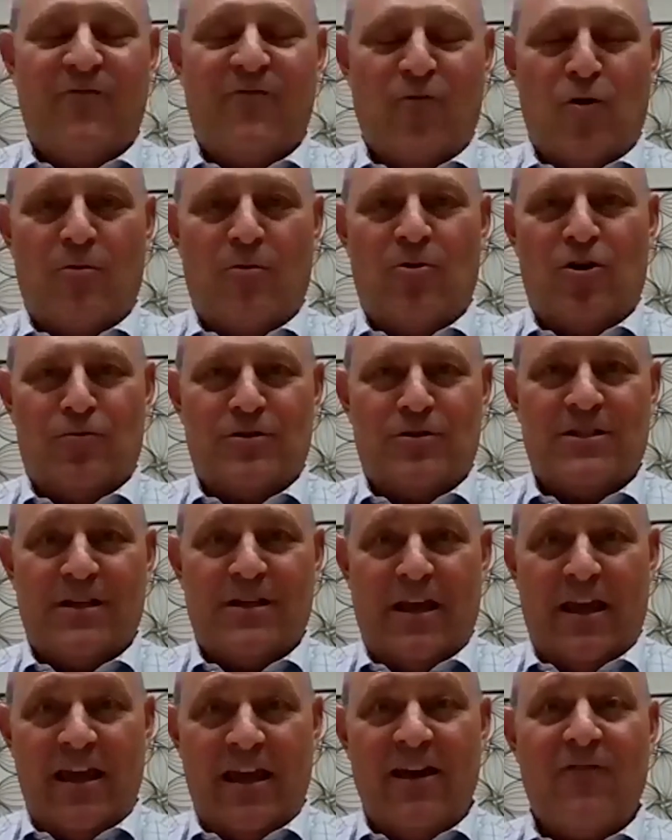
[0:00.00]
foremost,
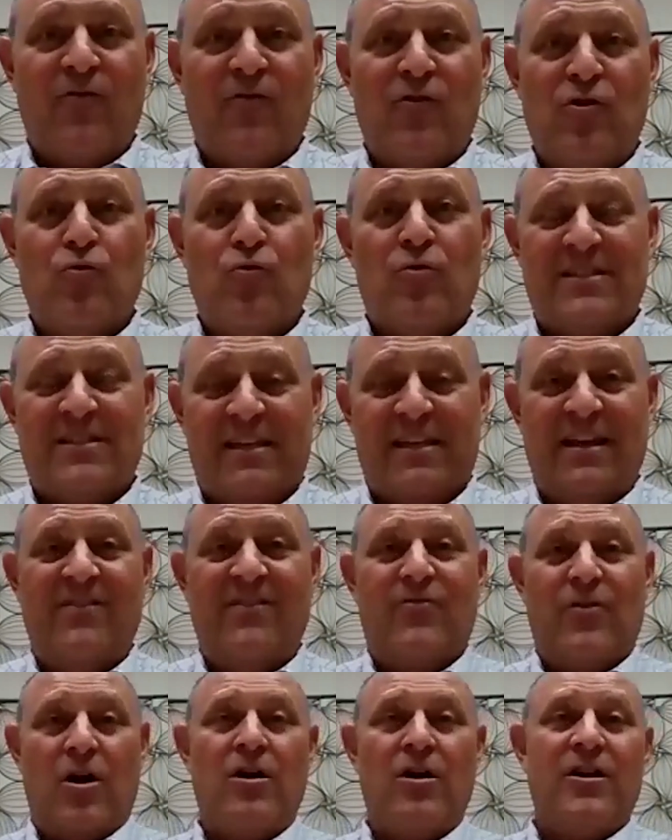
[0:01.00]
if you
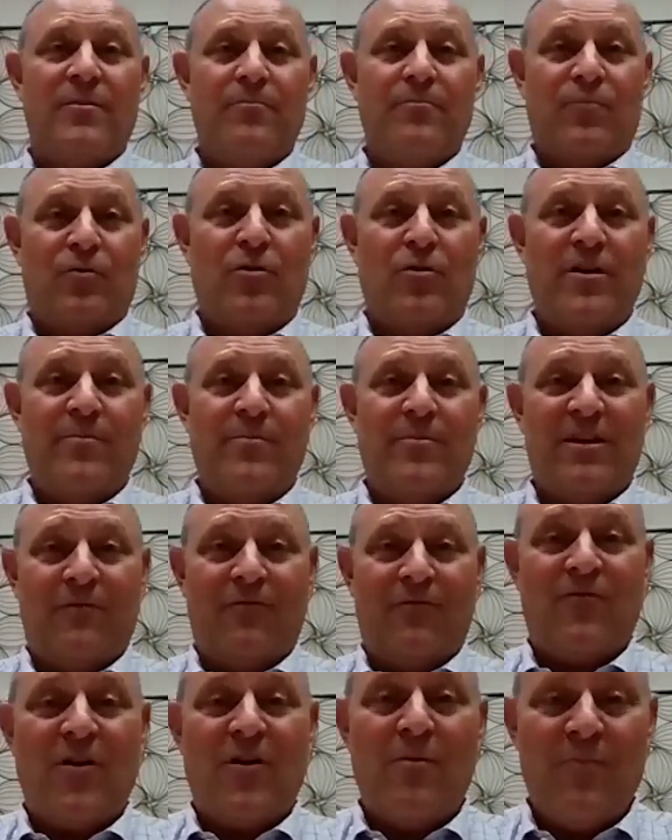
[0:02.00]
receive unemployment
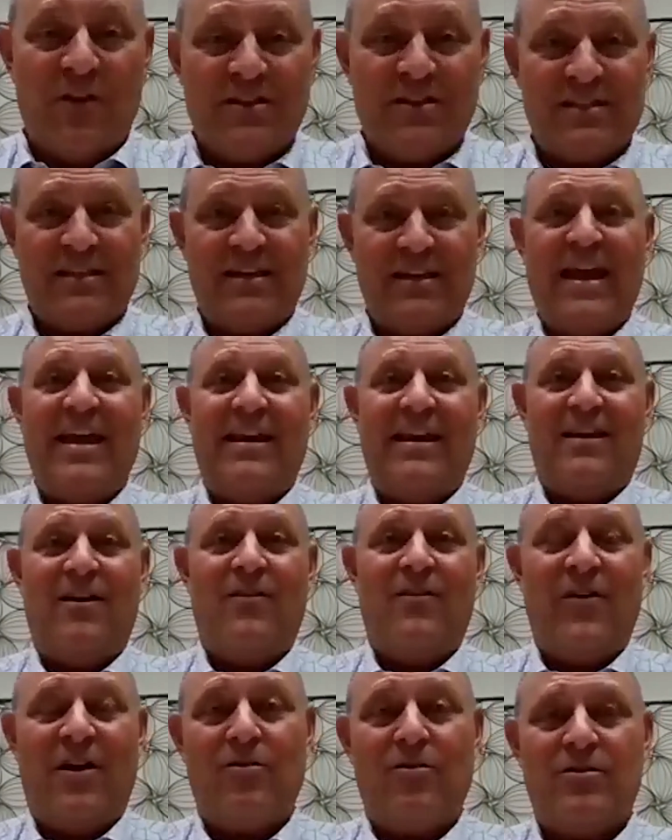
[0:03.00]
from the state
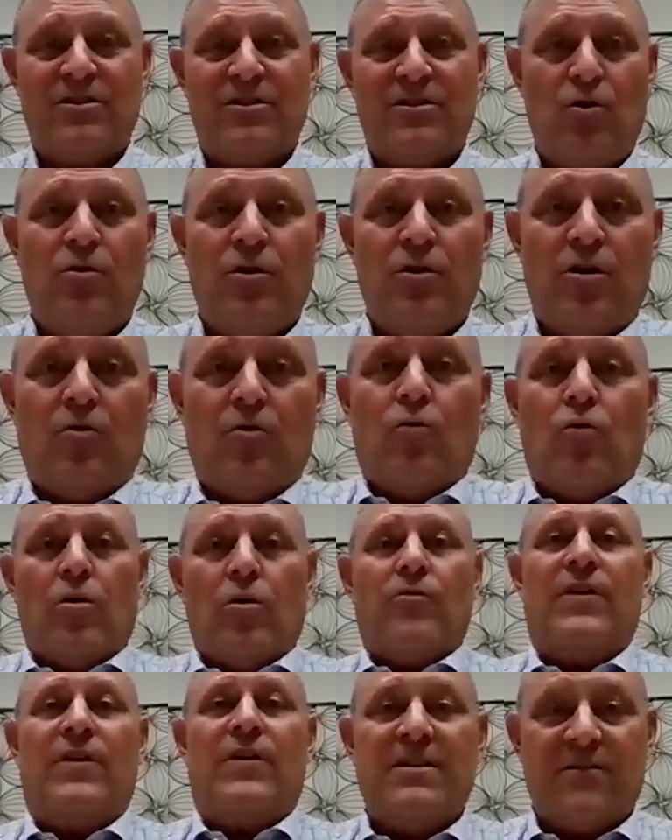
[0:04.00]
of Arizona
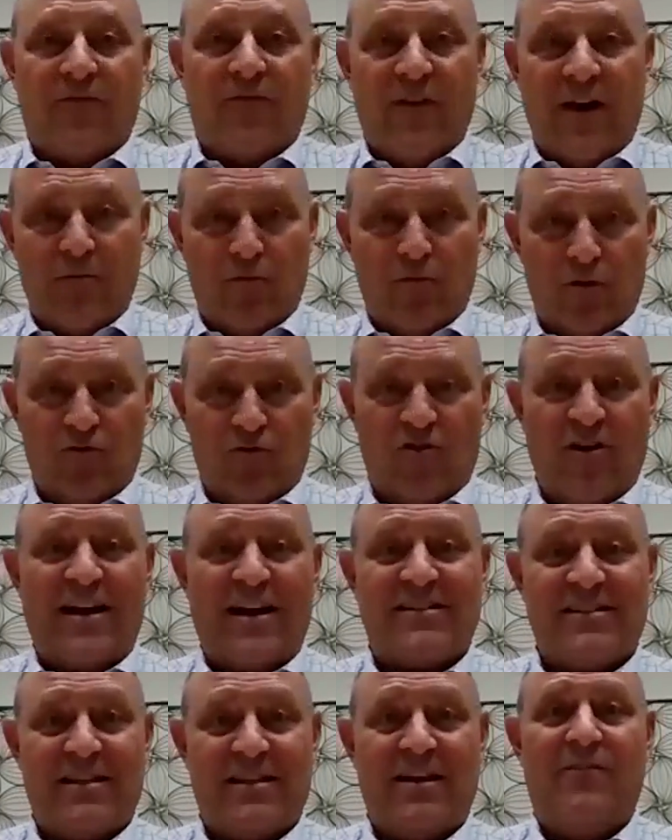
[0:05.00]
or these federal
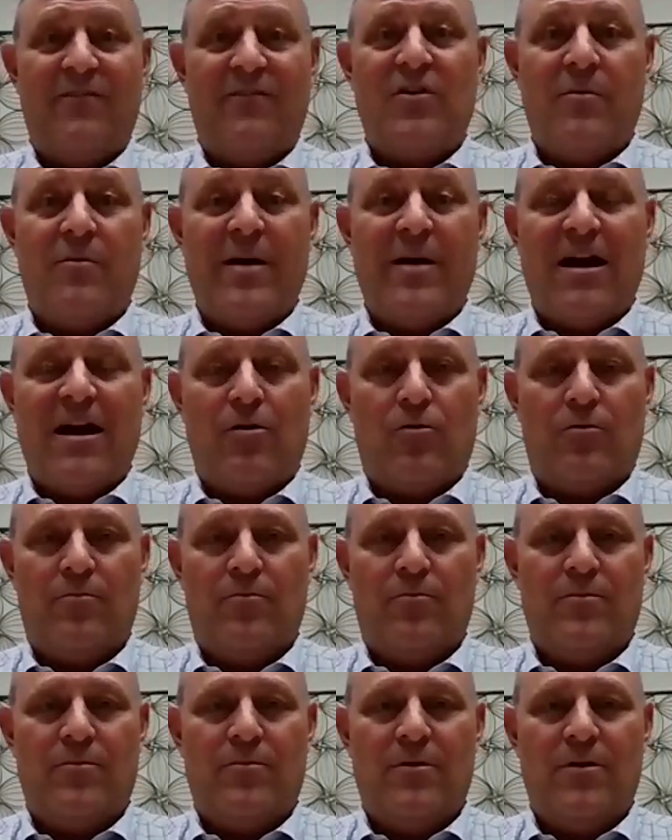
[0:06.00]
checks that have come out,
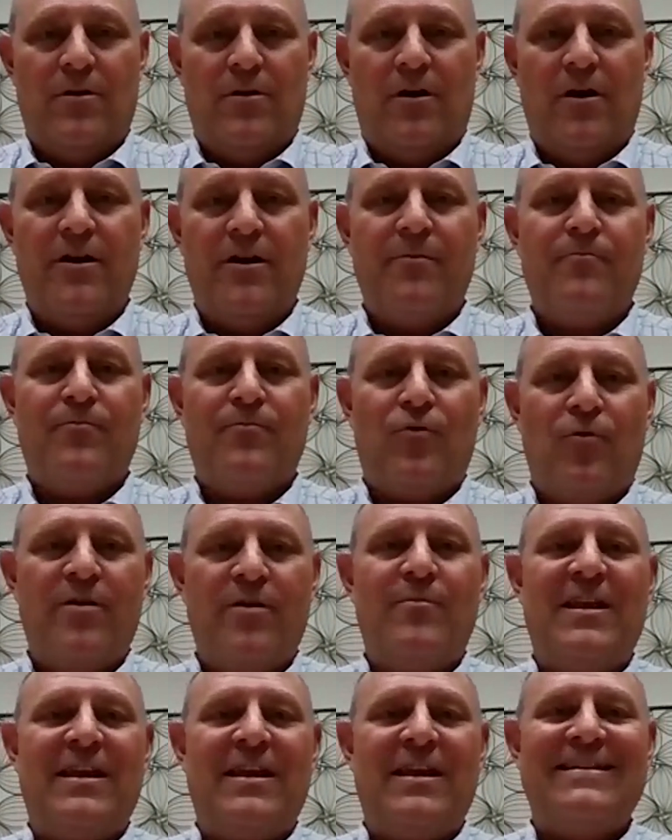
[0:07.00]

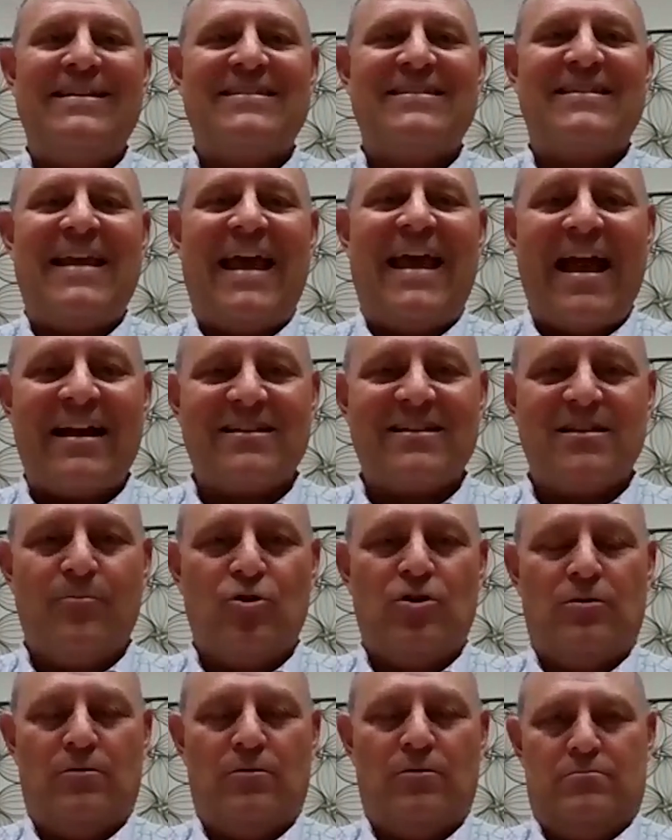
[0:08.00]
unemployment is
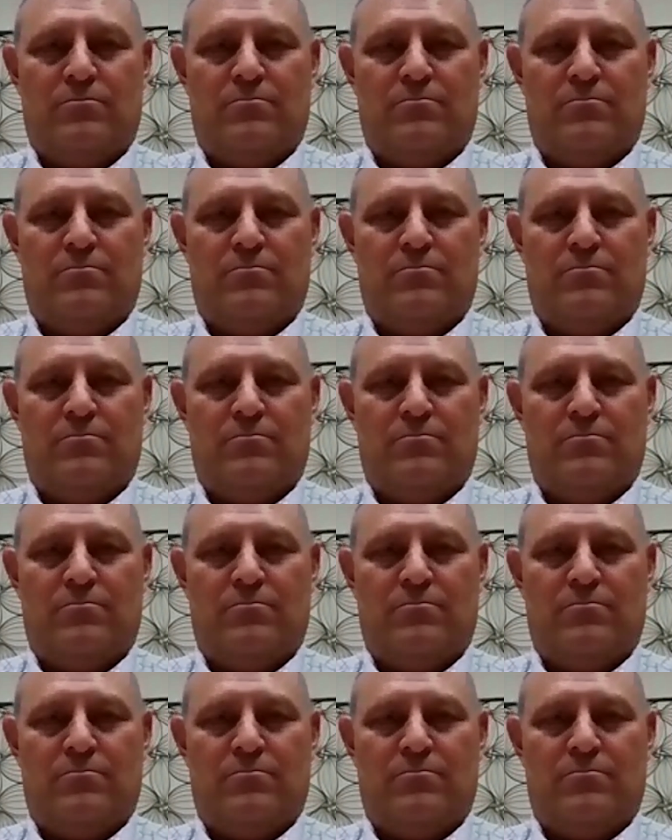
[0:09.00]
taxable.